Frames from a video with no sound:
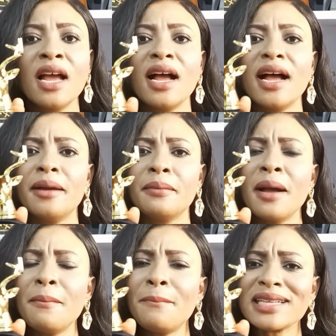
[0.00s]

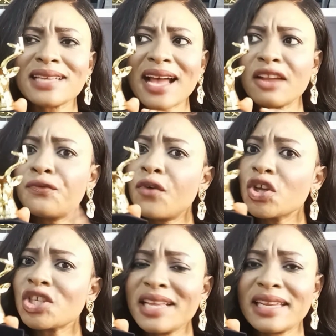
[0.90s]
But
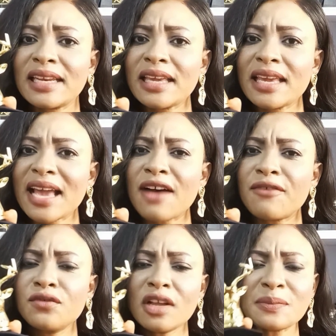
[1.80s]
unfortunately,
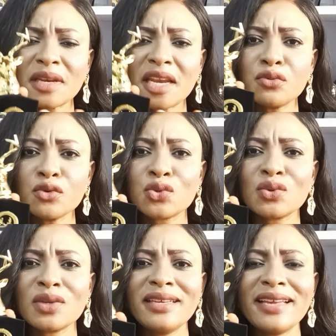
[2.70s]
I've not been able
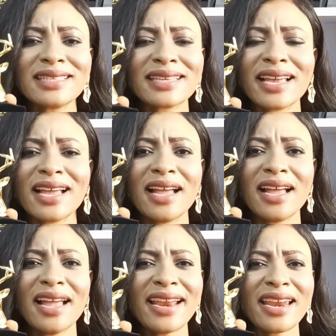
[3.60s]
to get
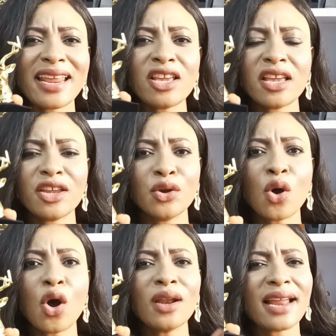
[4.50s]
any, you know,
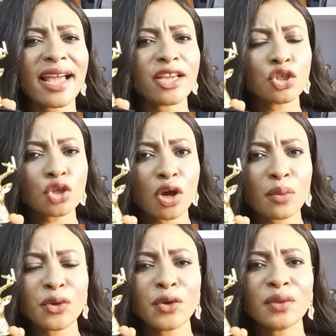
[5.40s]
online
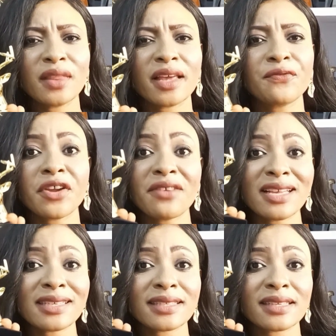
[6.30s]
shop, you know, the
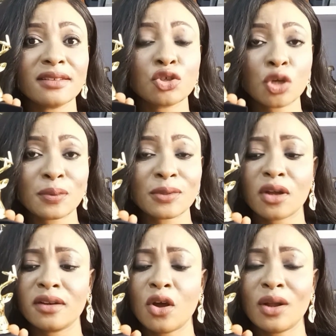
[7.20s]
fragrance shops
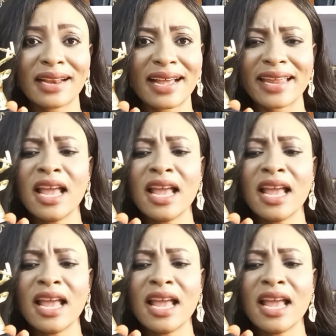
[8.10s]
on online.